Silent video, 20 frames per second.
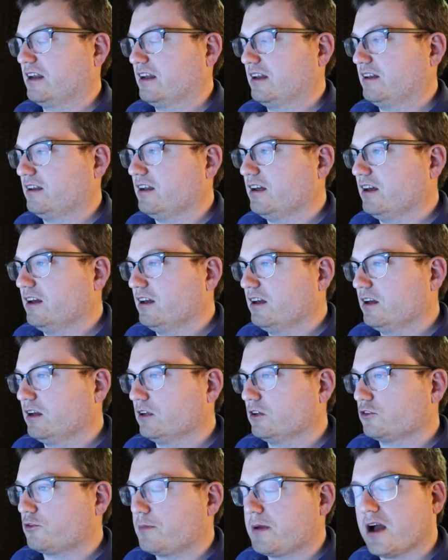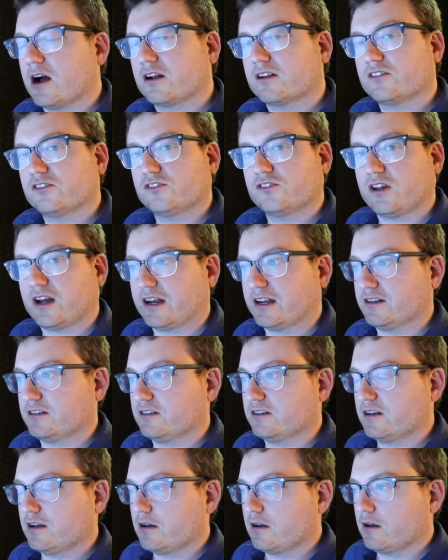And to be honest, I
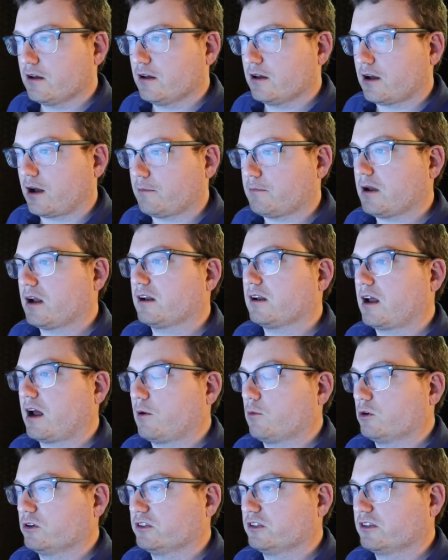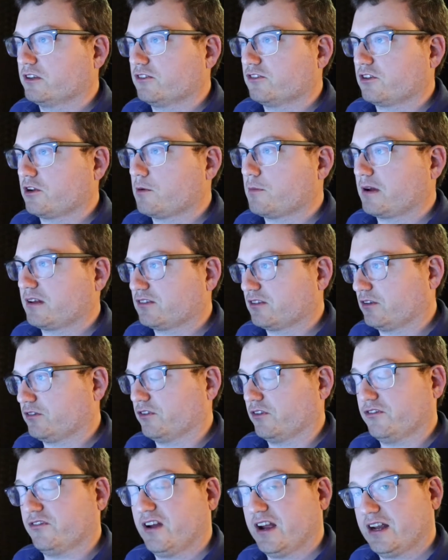wouldn't consider
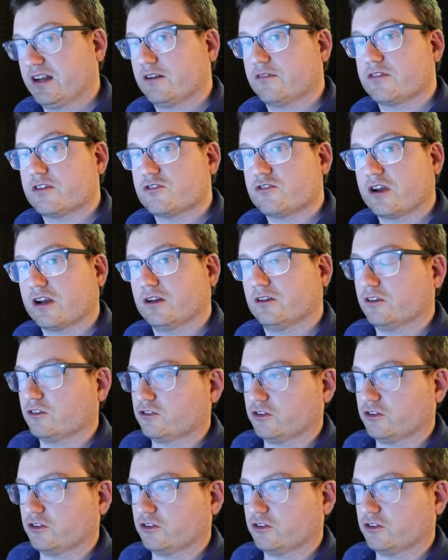myself a fan of the channel.